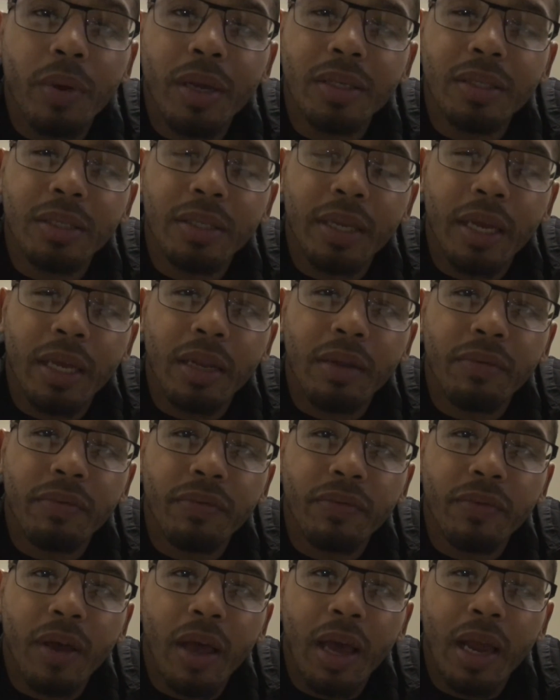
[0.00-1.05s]
raised
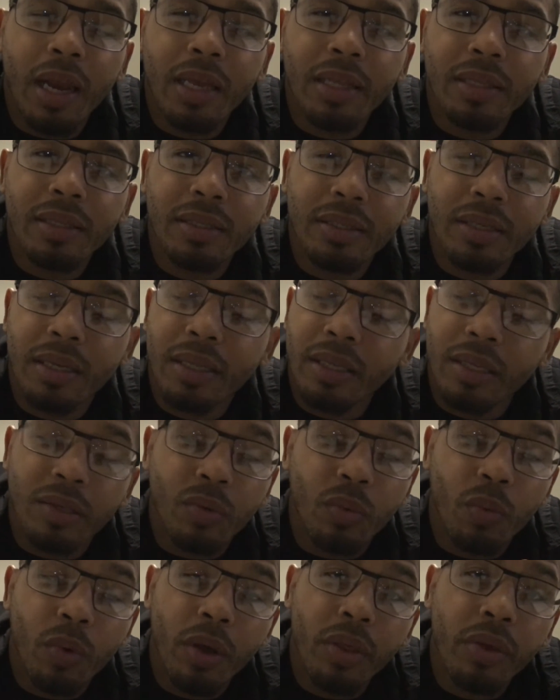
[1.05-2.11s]
native, I like to say that
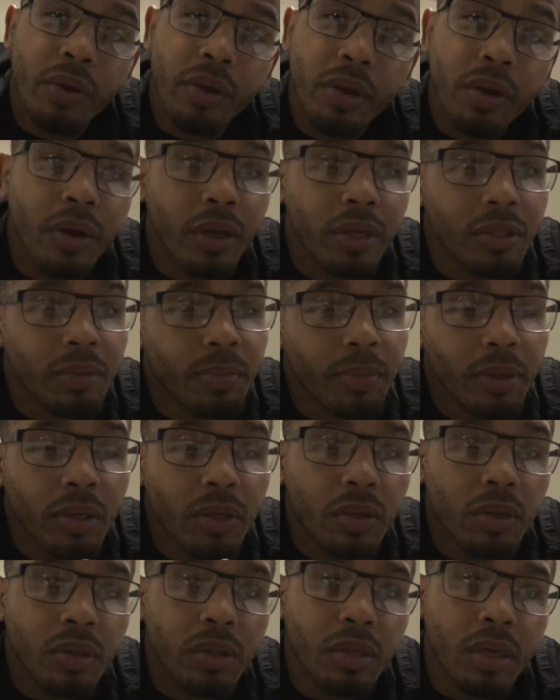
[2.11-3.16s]
the weather here has been
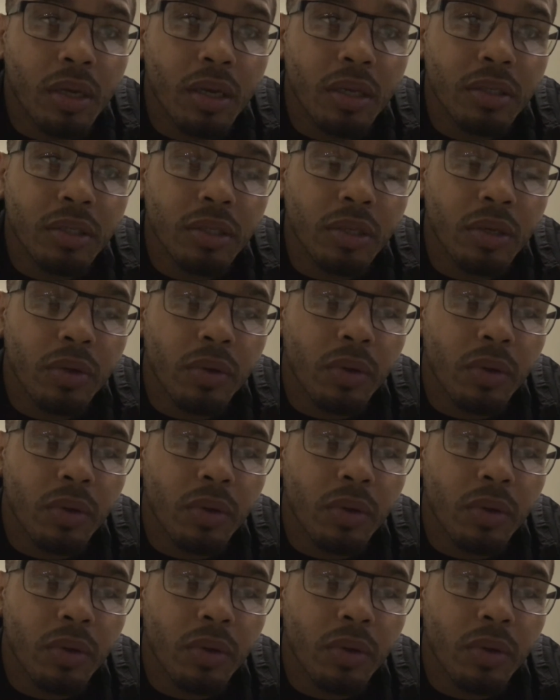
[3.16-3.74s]
good to us,